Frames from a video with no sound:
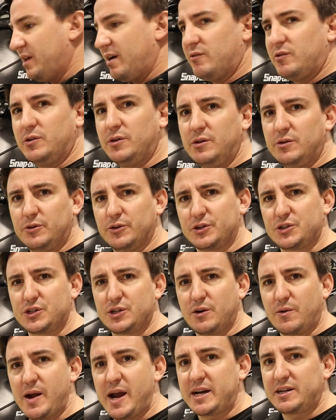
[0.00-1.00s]
level looks
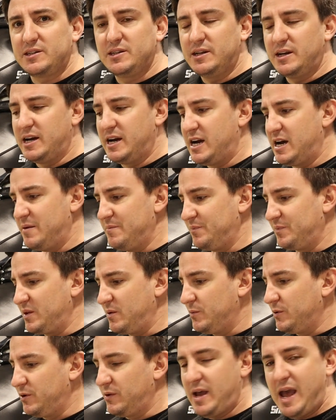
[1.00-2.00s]
correct. And
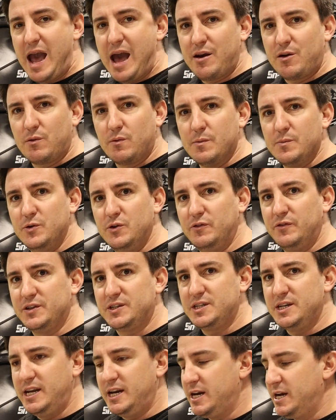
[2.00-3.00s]
we'll add or remove
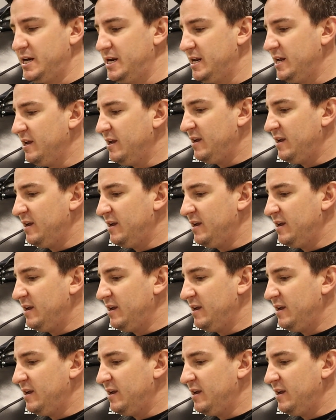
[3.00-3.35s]
as needed.